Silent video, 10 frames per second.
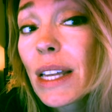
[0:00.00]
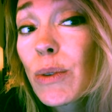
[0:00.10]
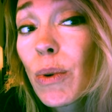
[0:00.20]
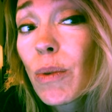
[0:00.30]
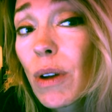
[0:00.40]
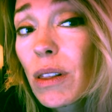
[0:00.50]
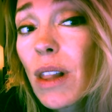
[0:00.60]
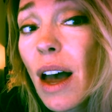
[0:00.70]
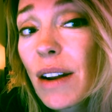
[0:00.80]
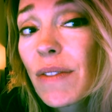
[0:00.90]
that's what a
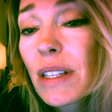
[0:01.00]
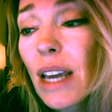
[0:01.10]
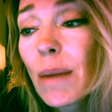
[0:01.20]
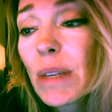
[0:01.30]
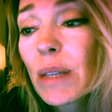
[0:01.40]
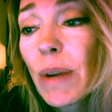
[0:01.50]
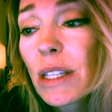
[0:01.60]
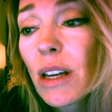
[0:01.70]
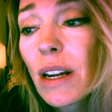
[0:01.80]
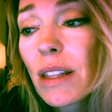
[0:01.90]
lot of the time is
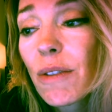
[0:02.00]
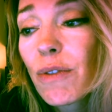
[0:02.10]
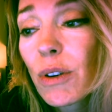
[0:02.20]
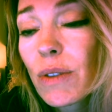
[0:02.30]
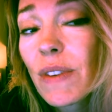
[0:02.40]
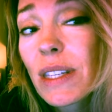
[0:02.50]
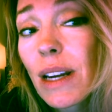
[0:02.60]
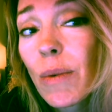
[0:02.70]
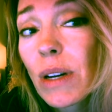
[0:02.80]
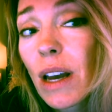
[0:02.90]
spent on in the first visit.
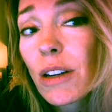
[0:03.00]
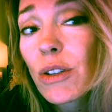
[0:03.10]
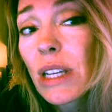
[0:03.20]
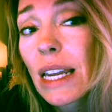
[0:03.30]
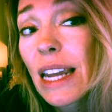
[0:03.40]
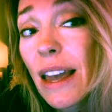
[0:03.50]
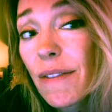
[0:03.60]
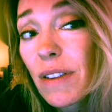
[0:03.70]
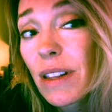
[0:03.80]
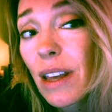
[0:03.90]
I want to understand
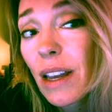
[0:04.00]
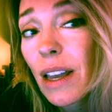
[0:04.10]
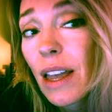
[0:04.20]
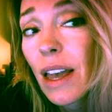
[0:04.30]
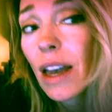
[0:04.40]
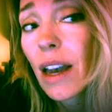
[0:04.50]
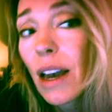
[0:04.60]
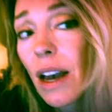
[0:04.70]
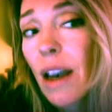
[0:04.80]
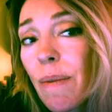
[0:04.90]
everything.
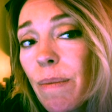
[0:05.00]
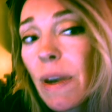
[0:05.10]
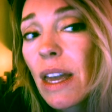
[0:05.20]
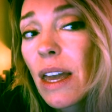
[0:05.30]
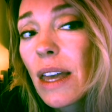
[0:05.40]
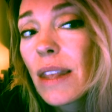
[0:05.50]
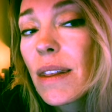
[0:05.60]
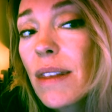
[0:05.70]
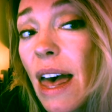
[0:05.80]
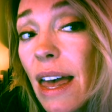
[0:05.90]

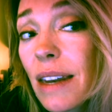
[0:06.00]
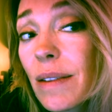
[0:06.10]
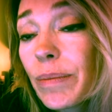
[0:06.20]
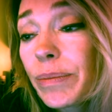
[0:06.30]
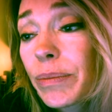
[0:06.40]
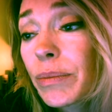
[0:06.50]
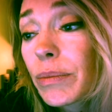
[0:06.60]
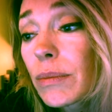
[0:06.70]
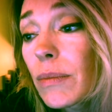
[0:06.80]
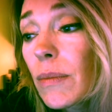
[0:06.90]
Then
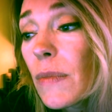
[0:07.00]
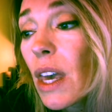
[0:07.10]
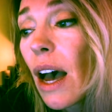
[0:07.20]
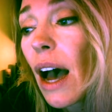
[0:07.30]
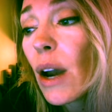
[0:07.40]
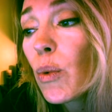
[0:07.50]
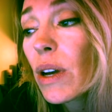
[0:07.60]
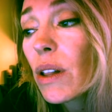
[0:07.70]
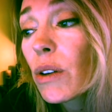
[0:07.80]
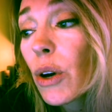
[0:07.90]
I
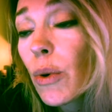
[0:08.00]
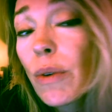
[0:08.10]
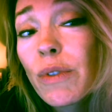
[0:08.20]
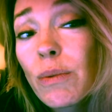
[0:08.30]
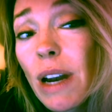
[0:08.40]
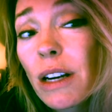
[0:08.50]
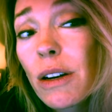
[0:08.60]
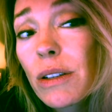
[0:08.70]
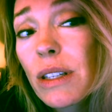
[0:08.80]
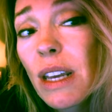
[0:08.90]
will go over
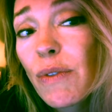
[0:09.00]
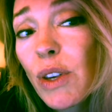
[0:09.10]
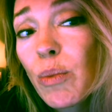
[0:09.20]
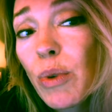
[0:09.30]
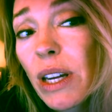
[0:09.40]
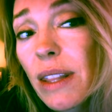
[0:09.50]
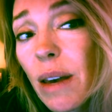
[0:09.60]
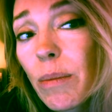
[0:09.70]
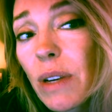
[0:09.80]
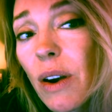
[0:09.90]
records if you bring
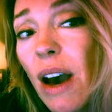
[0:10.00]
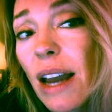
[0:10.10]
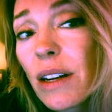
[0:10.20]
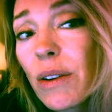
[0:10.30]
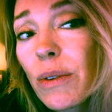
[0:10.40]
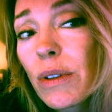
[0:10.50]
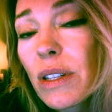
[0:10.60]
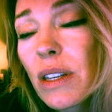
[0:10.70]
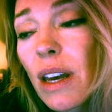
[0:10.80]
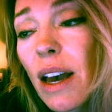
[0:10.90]
them. Now, I
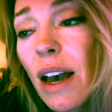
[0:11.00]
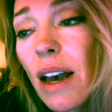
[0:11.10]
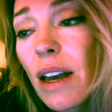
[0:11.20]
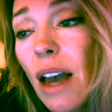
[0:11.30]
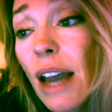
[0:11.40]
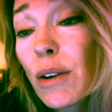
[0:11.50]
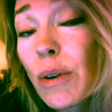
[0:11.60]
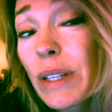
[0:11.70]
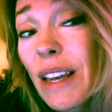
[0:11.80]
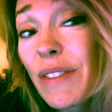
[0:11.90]
don't
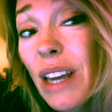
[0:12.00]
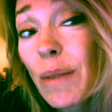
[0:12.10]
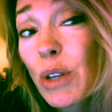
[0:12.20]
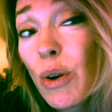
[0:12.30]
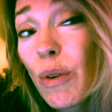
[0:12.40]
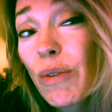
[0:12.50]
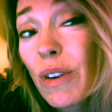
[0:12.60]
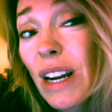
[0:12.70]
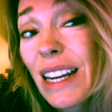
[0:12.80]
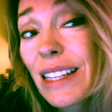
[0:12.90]
always have time to go
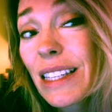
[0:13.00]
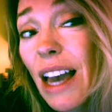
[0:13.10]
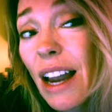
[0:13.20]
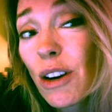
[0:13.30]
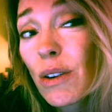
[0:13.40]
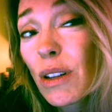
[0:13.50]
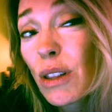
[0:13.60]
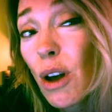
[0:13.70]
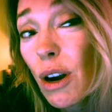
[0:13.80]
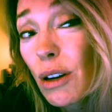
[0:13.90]
over an entire
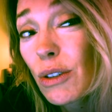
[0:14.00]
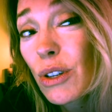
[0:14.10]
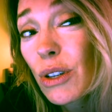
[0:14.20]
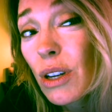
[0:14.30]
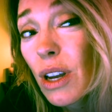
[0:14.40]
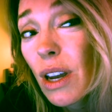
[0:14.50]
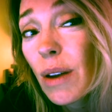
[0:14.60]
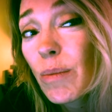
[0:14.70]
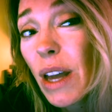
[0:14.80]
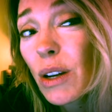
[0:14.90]
large
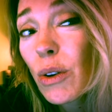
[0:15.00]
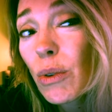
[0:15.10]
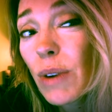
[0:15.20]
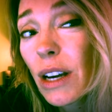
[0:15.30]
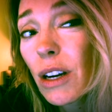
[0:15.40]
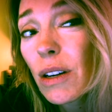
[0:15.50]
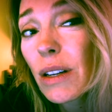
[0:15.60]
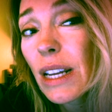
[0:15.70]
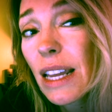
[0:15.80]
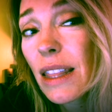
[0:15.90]
medical
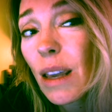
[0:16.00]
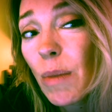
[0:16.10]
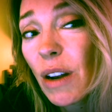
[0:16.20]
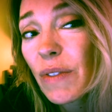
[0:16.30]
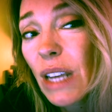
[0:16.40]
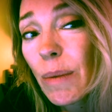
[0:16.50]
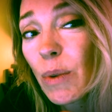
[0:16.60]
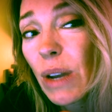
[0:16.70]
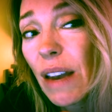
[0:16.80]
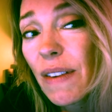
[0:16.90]
record in the amount of time
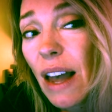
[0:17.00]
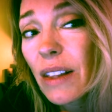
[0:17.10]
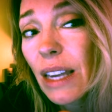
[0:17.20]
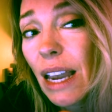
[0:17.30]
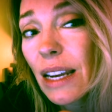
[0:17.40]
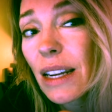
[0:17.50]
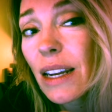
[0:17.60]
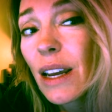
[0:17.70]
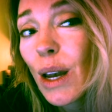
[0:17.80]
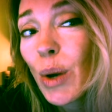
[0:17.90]
that we have
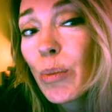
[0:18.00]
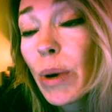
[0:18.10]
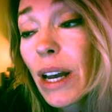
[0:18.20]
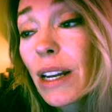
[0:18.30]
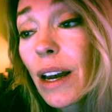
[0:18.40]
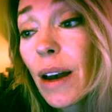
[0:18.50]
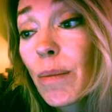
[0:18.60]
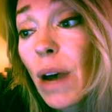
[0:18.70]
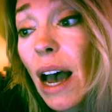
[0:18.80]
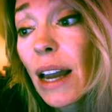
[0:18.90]
allocated, but
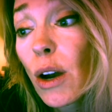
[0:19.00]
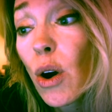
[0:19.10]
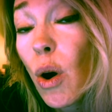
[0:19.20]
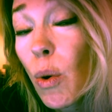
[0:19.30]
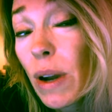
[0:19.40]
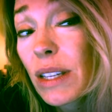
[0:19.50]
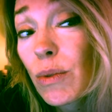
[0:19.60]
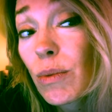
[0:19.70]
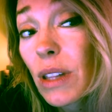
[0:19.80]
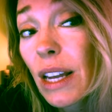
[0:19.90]
I always
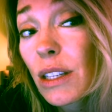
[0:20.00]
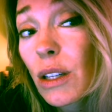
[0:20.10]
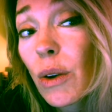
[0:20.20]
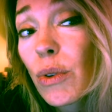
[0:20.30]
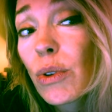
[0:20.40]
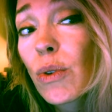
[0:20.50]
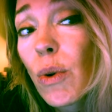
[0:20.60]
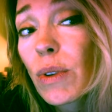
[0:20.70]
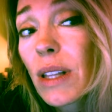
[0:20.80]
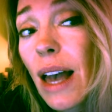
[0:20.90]
like to go through
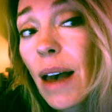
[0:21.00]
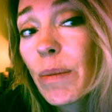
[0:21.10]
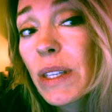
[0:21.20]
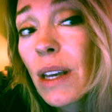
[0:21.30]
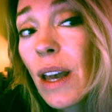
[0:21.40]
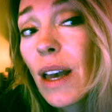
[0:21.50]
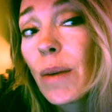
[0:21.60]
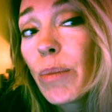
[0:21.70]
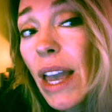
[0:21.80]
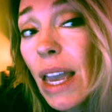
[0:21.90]
old labs.
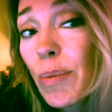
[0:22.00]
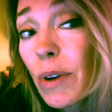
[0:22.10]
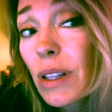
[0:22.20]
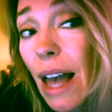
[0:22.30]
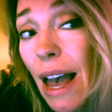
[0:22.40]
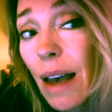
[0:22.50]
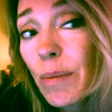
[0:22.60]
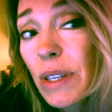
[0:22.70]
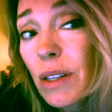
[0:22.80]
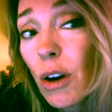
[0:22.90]
Paper
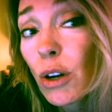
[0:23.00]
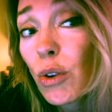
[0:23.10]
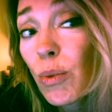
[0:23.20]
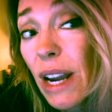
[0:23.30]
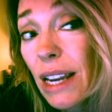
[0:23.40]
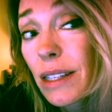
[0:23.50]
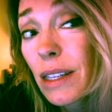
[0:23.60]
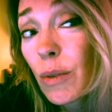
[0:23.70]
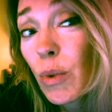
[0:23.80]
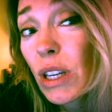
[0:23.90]
labs are
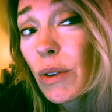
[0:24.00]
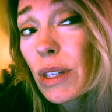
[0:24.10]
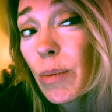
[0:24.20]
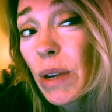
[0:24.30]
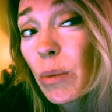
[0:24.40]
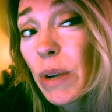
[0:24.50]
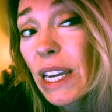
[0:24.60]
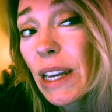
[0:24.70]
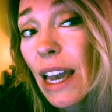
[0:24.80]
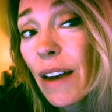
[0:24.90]
great. When you submit a
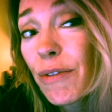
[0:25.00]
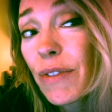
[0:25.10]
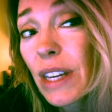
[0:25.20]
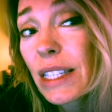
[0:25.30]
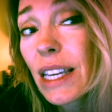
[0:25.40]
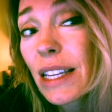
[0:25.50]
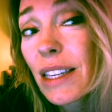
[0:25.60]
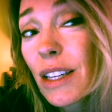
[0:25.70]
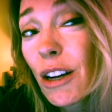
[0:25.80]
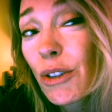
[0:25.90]
PDF, it takes
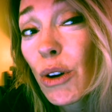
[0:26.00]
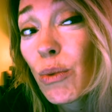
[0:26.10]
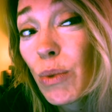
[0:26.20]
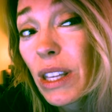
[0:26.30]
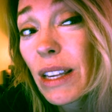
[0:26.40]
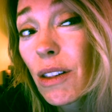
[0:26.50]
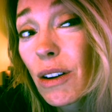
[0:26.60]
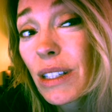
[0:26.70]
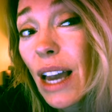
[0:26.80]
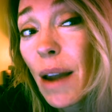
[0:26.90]
a doctor a really
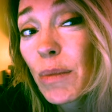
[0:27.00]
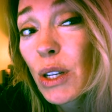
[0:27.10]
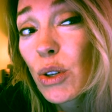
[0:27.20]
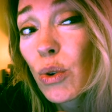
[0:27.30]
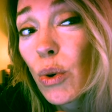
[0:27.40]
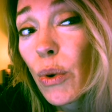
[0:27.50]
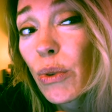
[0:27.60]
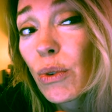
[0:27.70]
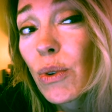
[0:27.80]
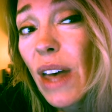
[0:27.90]
long time to scroll
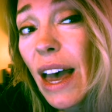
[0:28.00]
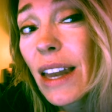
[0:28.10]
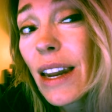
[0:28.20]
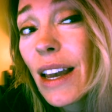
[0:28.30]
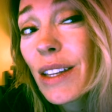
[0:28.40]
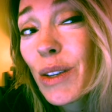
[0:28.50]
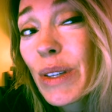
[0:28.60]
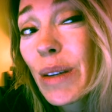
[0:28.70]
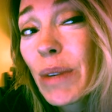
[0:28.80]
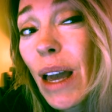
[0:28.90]
through that, so
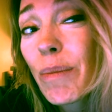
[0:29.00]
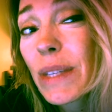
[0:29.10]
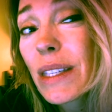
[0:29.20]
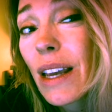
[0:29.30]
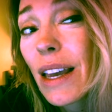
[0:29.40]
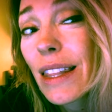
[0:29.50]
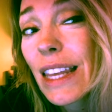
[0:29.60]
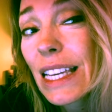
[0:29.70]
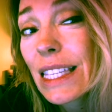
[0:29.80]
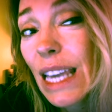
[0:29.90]
sometimes
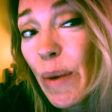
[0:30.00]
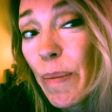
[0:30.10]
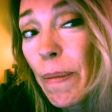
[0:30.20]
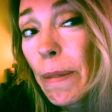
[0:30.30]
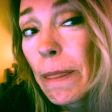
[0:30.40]
they skim.